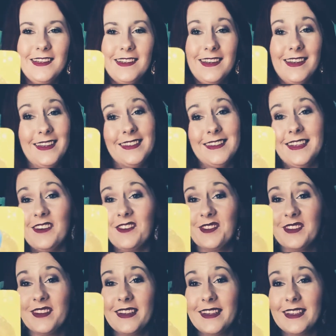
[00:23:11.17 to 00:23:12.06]
It
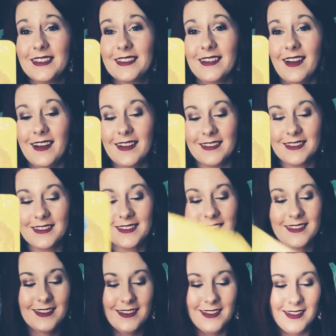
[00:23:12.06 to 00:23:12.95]
definitely is, guys.
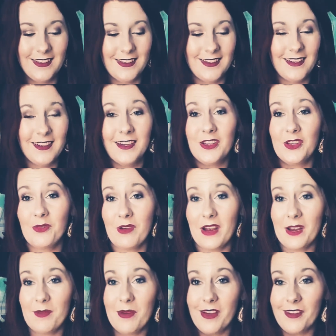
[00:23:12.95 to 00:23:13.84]
You're
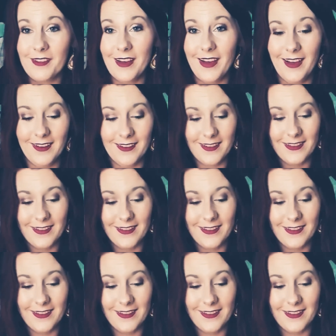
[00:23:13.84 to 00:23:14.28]
right about that.